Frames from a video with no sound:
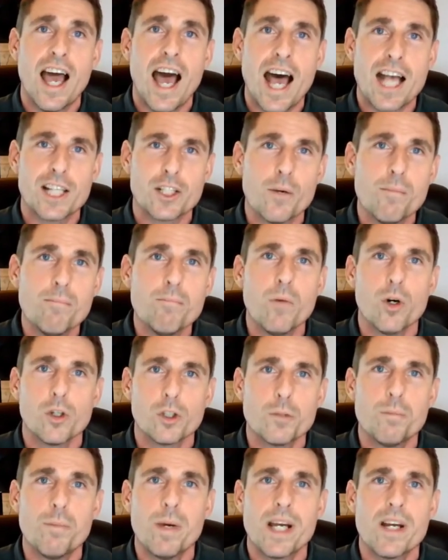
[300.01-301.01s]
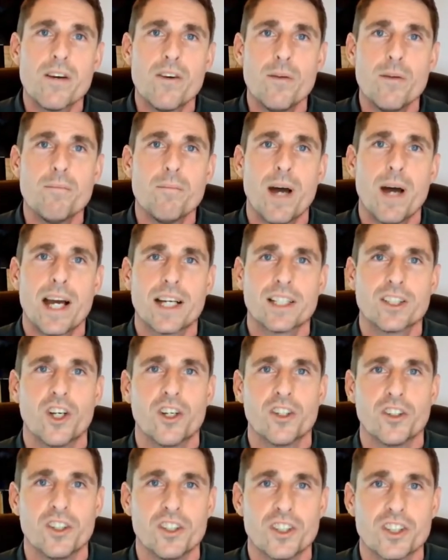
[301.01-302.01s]
has a much bigger impact
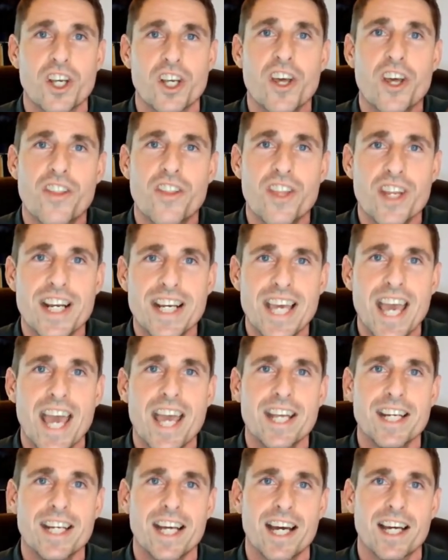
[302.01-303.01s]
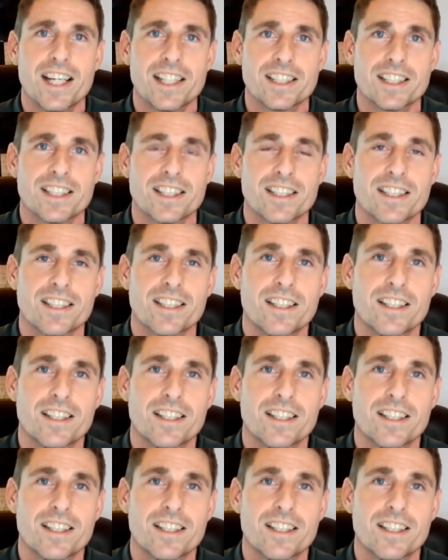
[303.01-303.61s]
on us than a gain has.